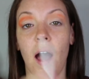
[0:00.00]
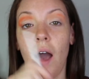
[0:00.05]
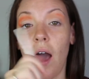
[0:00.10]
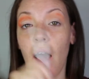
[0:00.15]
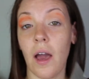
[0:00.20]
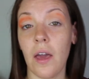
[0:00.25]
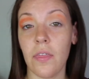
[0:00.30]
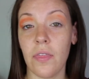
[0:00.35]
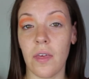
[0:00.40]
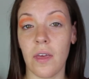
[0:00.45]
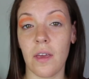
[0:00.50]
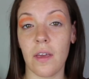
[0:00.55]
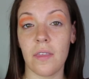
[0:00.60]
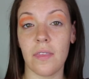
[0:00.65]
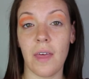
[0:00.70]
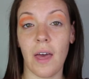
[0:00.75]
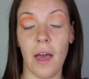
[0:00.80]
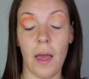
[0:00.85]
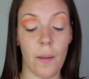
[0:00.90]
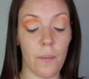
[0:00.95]
I think
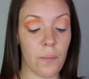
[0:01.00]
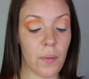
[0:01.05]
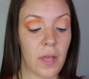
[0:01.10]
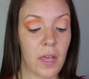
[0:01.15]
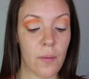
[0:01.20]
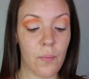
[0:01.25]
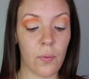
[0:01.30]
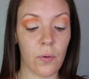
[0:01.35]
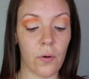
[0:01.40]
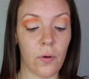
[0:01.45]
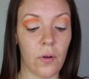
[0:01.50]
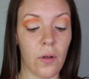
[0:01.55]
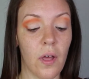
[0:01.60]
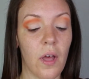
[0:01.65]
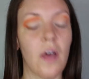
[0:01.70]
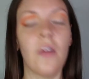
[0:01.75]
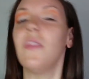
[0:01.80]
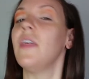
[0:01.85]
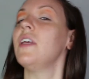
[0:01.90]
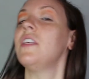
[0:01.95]
that people,
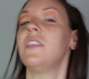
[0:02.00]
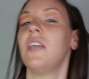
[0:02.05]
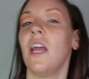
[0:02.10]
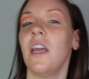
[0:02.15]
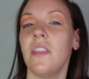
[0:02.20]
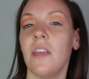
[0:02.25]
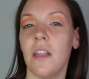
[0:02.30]
they say